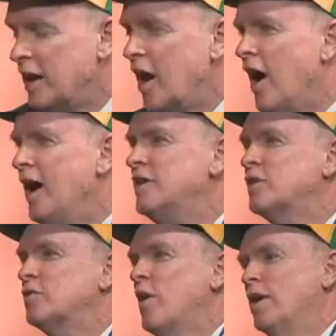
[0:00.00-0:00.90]
Now, I
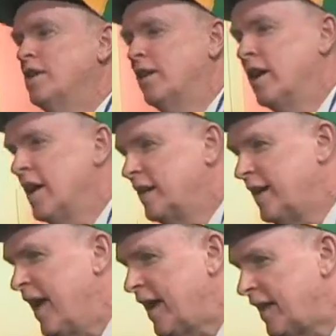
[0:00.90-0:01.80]
just want to
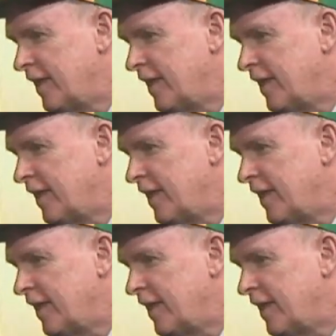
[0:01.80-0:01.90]
take